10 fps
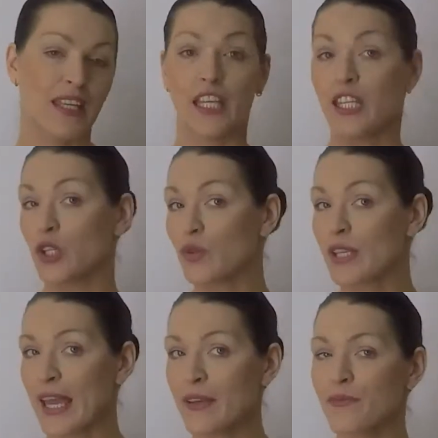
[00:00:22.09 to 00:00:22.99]
In the
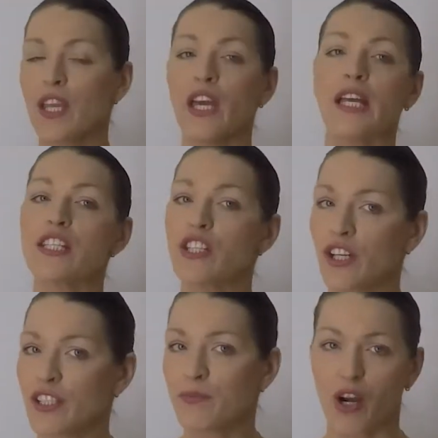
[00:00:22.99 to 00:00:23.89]
UK, it's
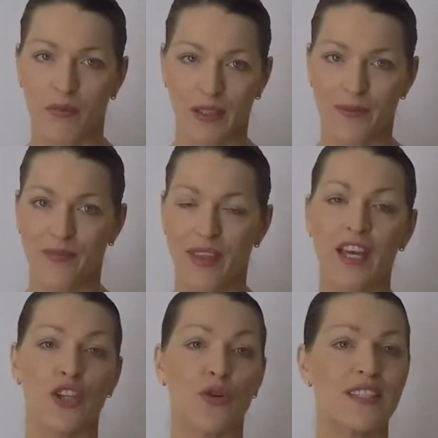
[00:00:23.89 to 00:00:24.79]
not a problem.
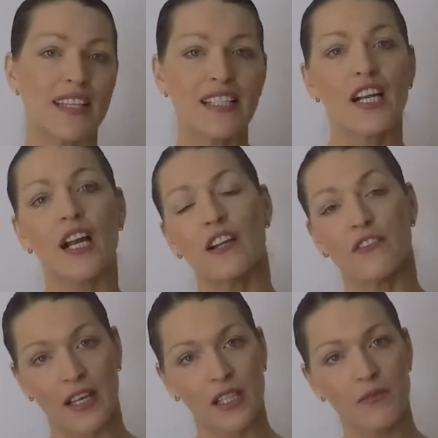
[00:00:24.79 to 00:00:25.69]
Those data are
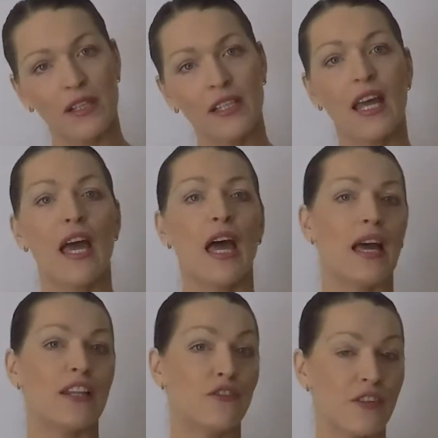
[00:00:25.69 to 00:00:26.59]
available
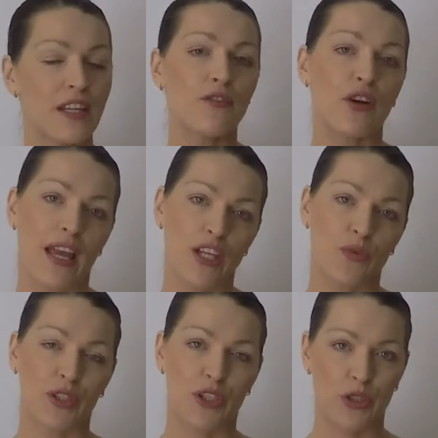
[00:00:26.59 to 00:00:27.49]
and free for
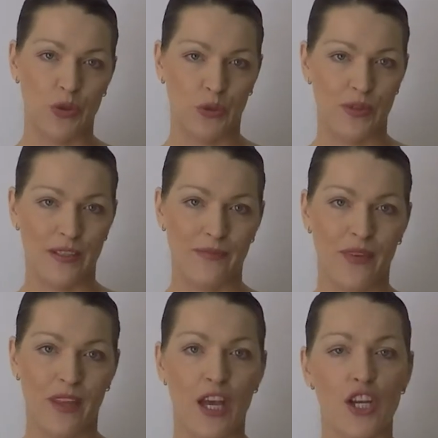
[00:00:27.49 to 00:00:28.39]
anyone to use.
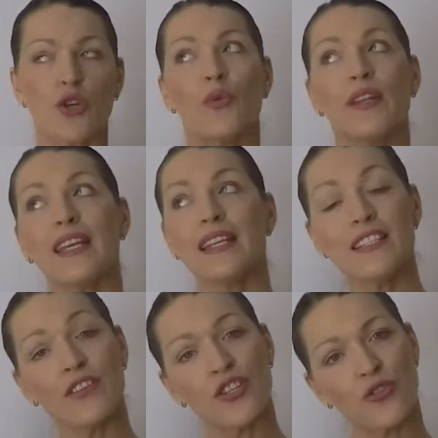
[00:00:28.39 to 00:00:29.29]
So when
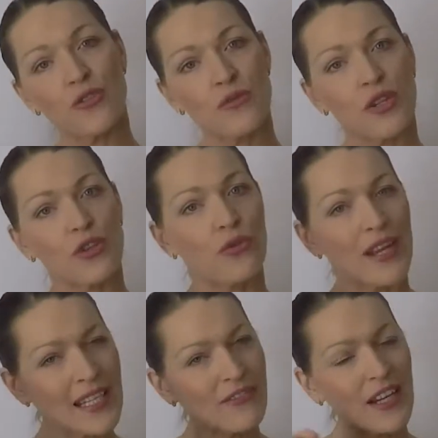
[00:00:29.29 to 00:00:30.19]
individuals with
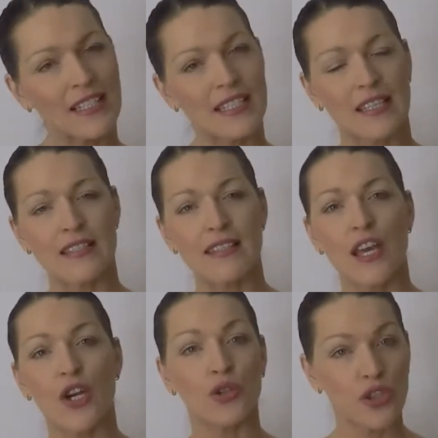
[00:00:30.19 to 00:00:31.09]
creative ideas
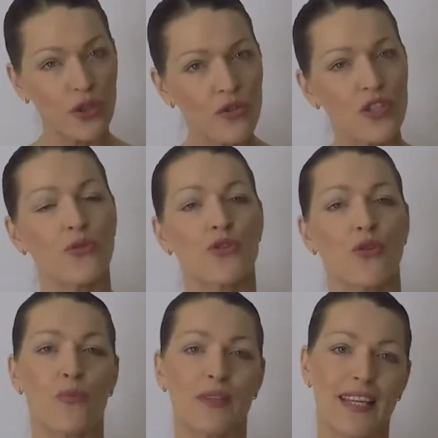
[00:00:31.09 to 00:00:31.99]
could use those
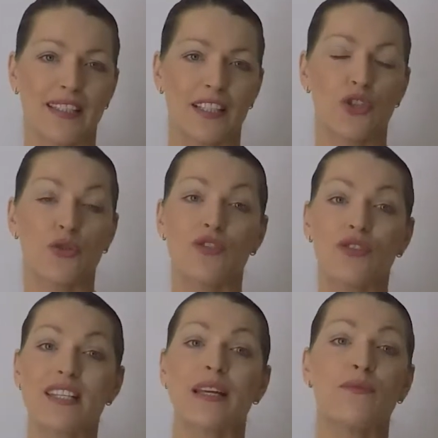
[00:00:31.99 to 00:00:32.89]
open data to
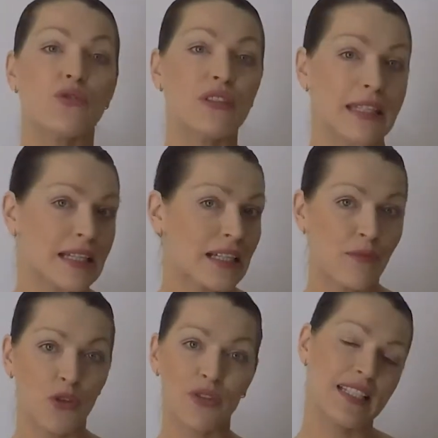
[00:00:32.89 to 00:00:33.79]
address some unique
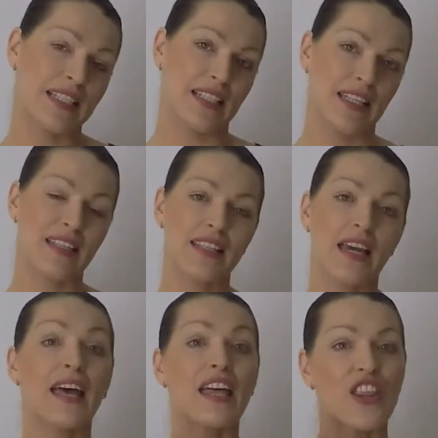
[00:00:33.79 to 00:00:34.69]
community needs,
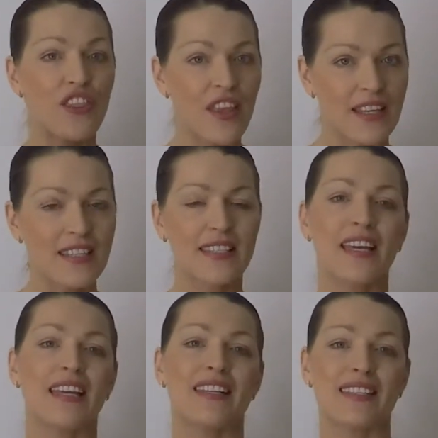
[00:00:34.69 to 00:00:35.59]
this
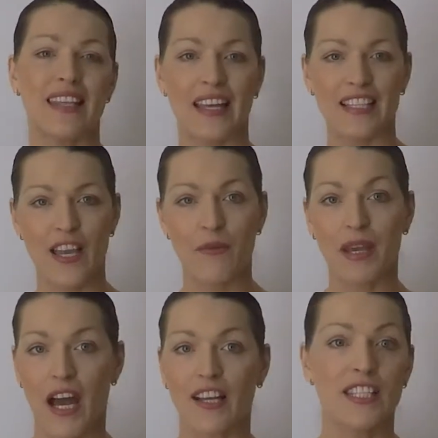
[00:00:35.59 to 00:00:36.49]
is the idea
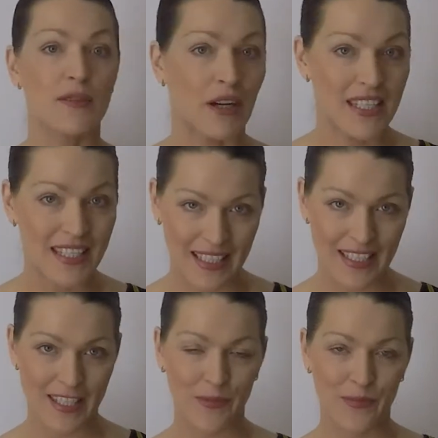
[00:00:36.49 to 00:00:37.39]
behind smart cities.